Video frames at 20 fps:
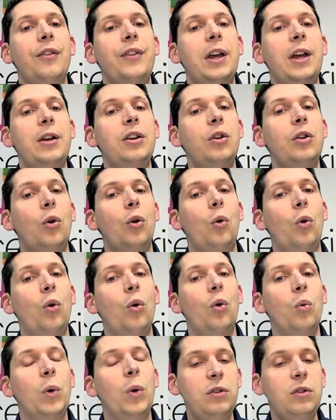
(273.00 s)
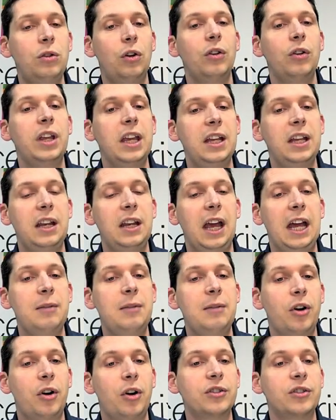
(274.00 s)
then when you log in
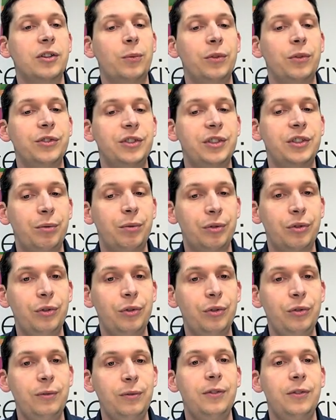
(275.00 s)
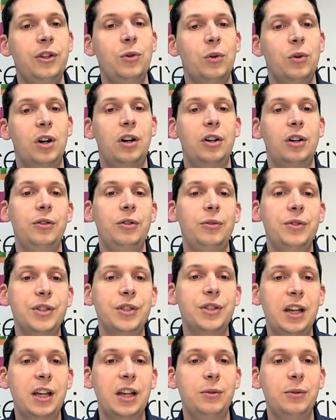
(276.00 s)
and Microsoft wants to prove that you are who you
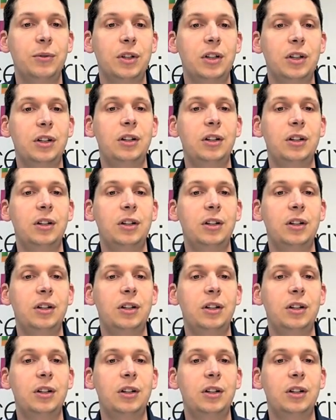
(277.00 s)
say you